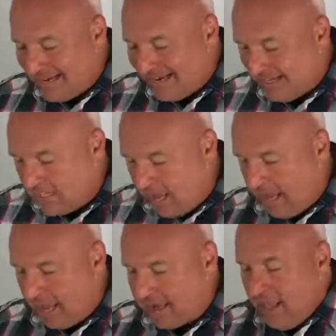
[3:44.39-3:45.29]
in
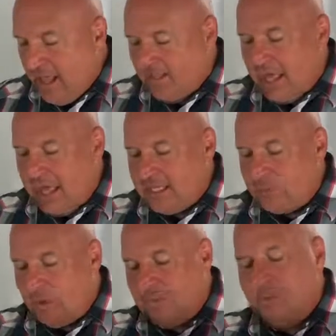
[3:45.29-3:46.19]
God, that
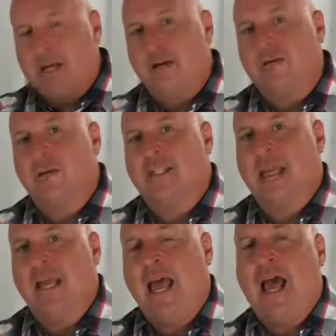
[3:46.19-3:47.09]
is when miracles
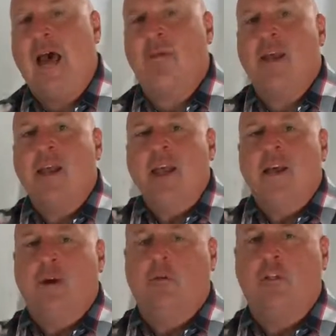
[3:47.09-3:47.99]
can happen
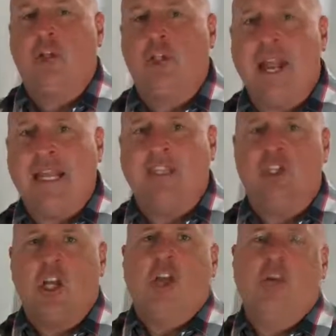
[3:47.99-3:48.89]
that will
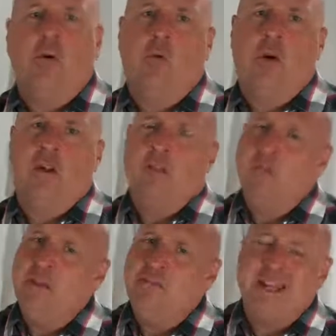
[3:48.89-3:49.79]
change the world.
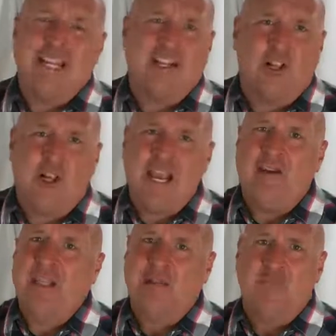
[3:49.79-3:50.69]
And we've been
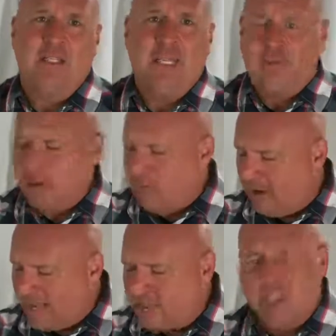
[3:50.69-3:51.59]
declaring and believing, and
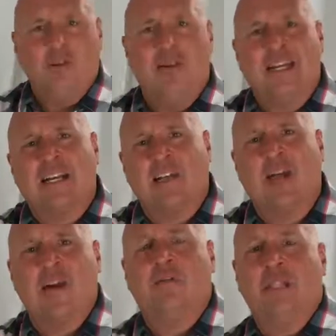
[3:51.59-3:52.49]
we're asking you to
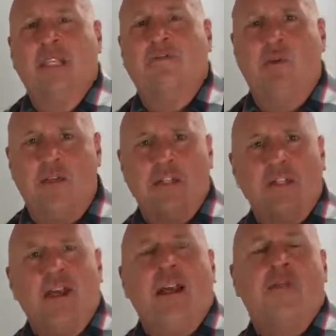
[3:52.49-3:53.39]
declare and believe with
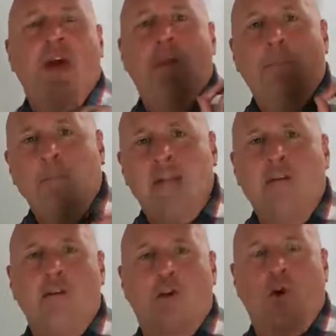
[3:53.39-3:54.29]
us, that a
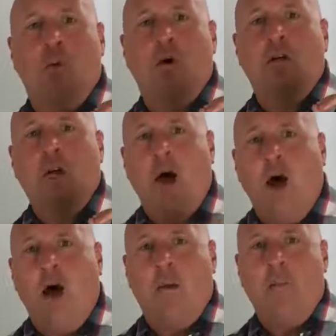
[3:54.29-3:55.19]
miracle will
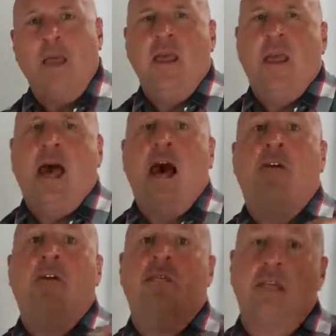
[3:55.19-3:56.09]
come
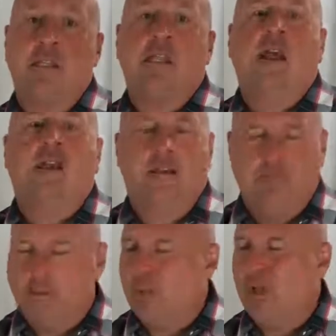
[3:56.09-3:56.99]
out of this
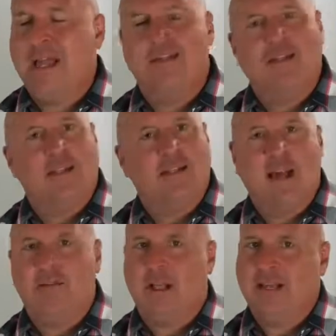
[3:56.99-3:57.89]
plan that the
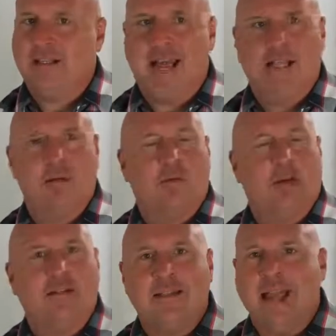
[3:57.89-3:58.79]
devil has had to
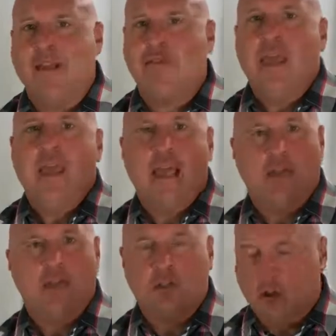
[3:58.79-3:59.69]
bring death
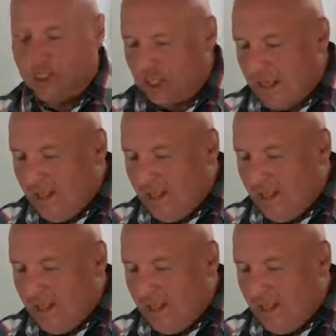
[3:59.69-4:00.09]
and destruction,